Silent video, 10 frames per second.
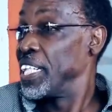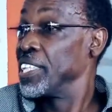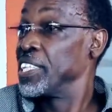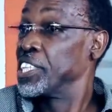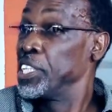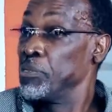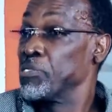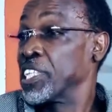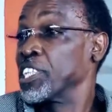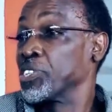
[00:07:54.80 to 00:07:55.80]
And the team
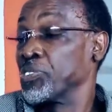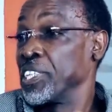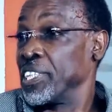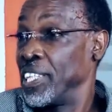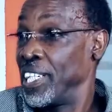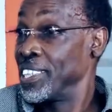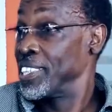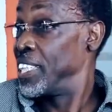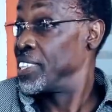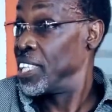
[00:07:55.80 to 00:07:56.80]
starts with
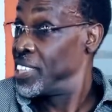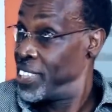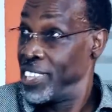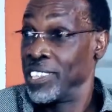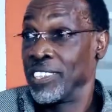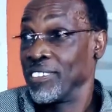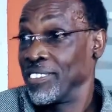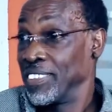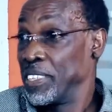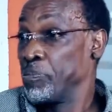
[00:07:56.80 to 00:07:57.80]
us as architects,
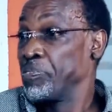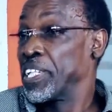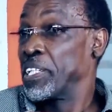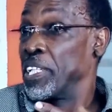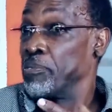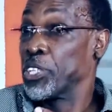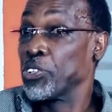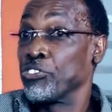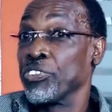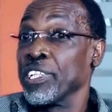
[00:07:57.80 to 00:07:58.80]
but
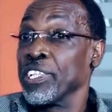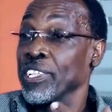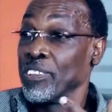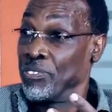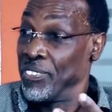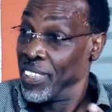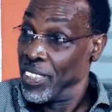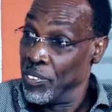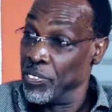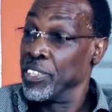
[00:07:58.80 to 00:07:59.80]
also the
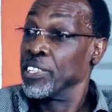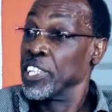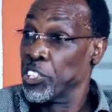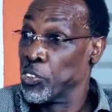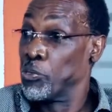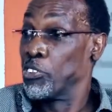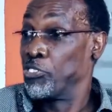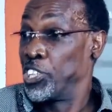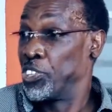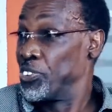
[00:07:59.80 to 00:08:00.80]
technical
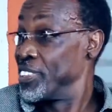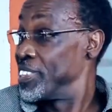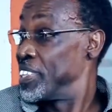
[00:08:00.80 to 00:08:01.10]
professionals,